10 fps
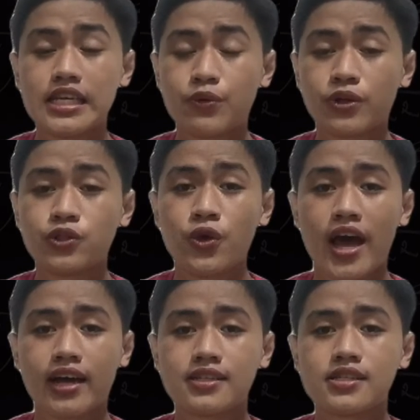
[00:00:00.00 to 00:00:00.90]
equal to
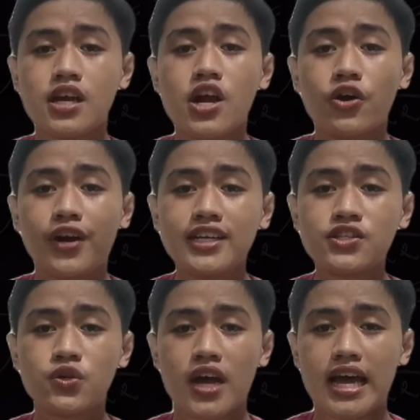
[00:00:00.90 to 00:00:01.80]
x
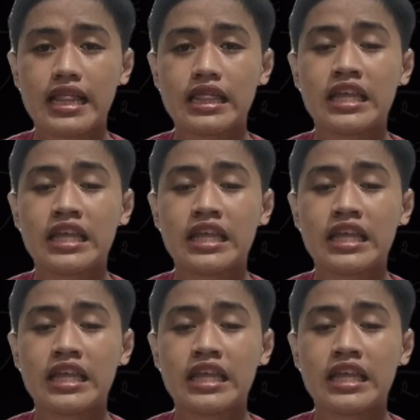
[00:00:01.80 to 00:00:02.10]
raised to n,